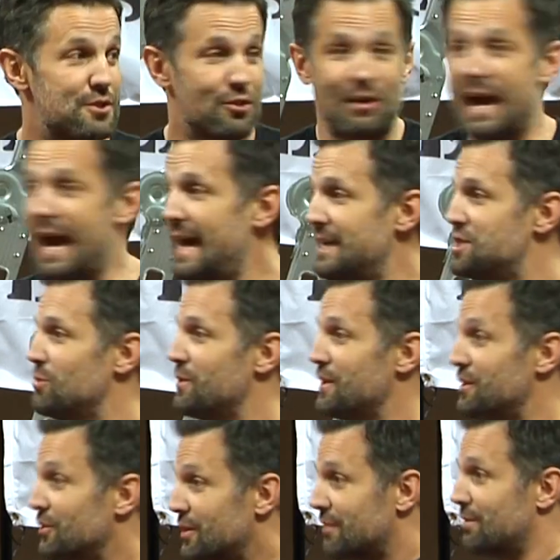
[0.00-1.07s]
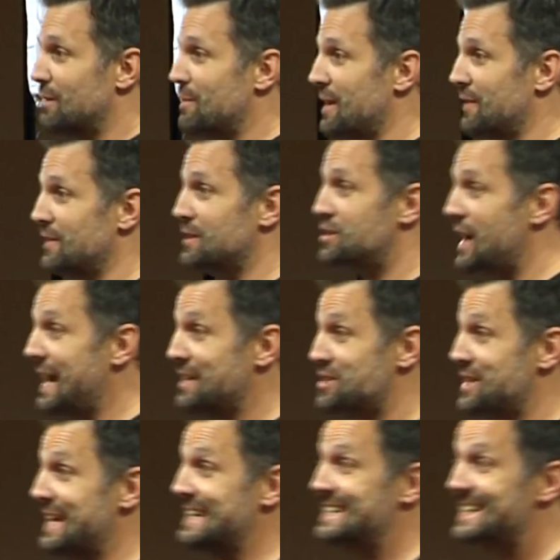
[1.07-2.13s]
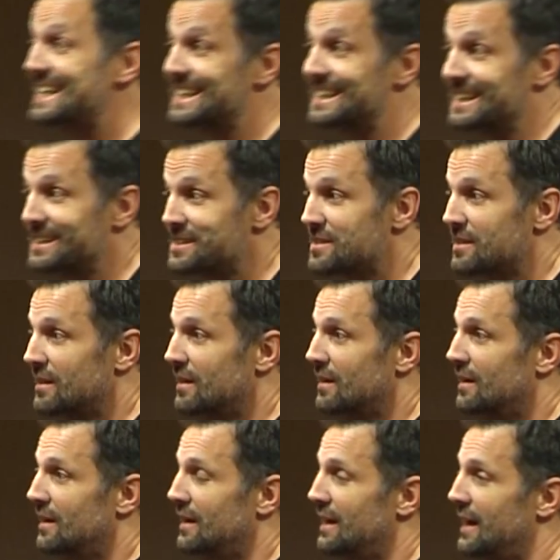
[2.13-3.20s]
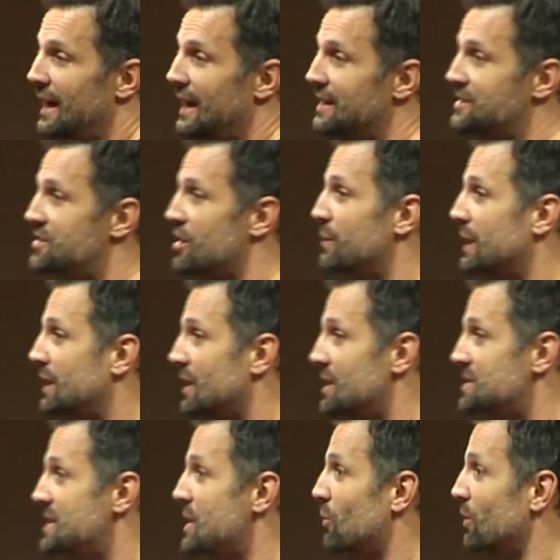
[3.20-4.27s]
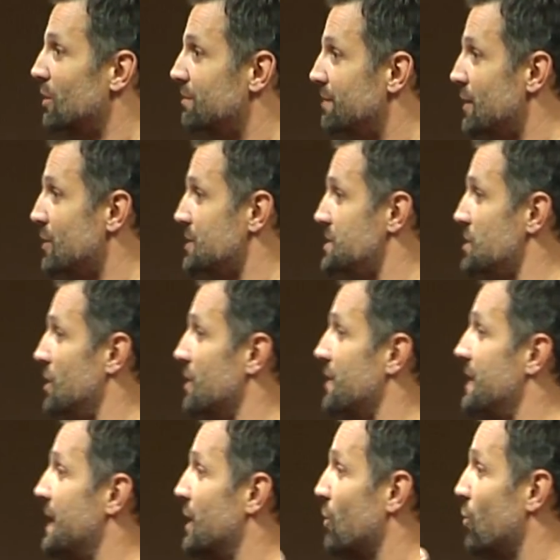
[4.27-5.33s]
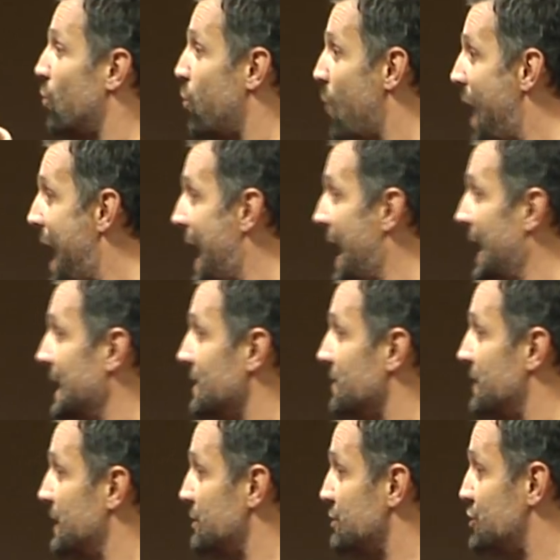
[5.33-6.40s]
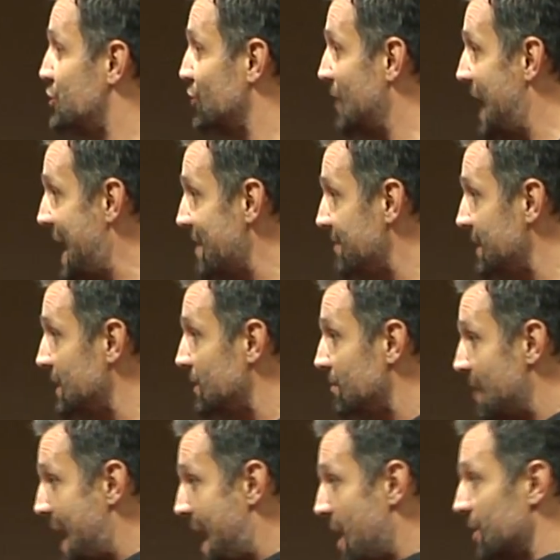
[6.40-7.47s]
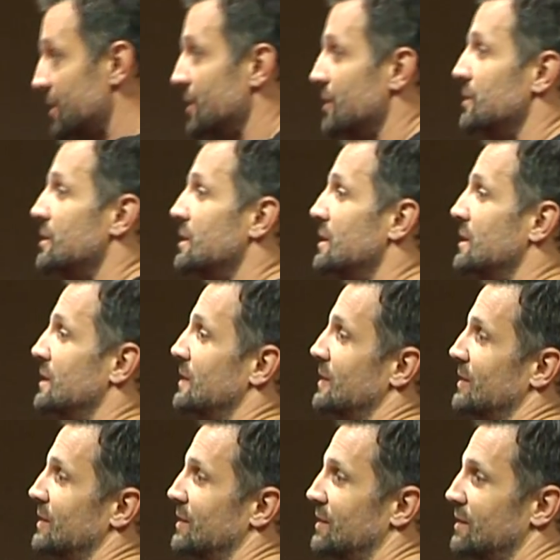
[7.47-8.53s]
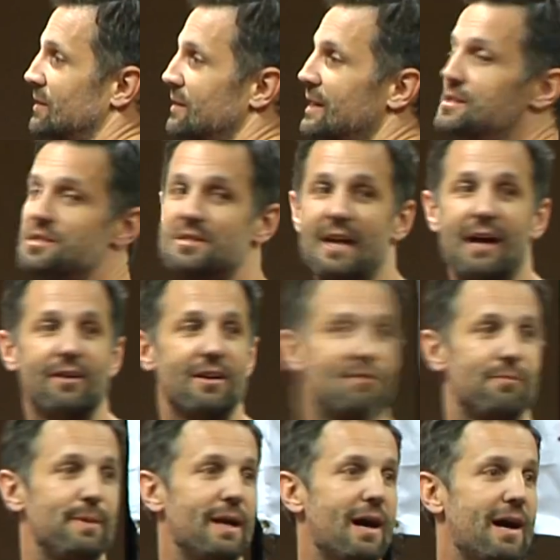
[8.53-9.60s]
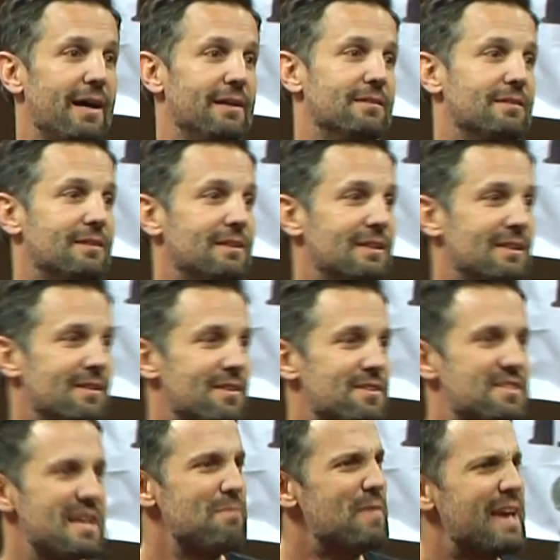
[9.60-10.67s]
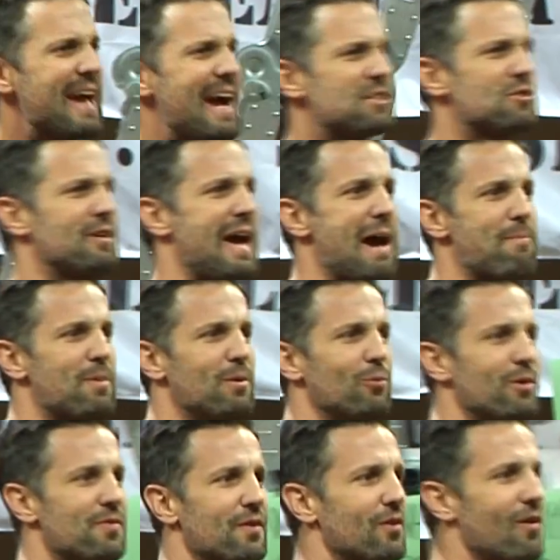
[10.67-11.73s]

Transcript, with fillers: strategy, when the delivery method changed, they didn't. And so, because they weren't focused on their why, their driving value, they just got left behind. The same thing actually happened with a